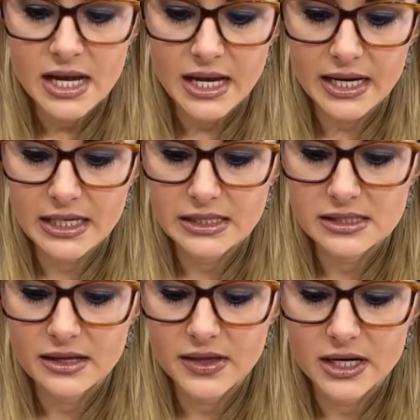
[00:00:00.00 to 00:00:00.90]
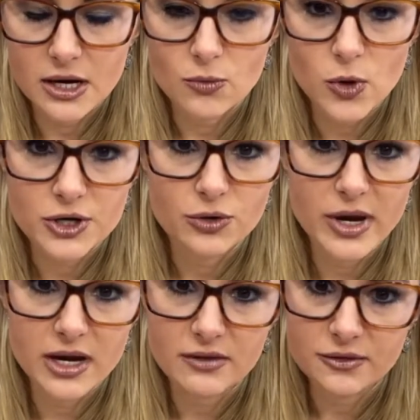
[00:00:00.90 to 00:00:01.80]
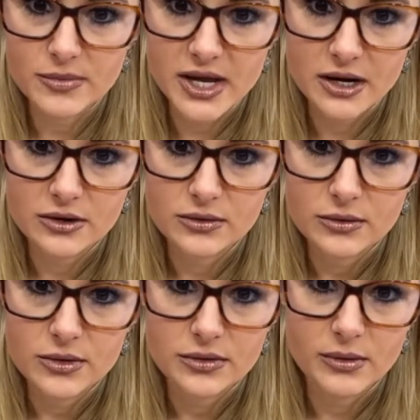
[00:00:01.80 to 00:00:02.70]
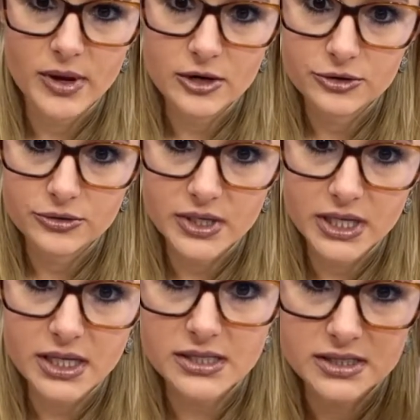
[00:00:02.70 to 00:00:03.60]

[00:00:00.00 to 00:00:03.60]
and then work your way up from there the better you get.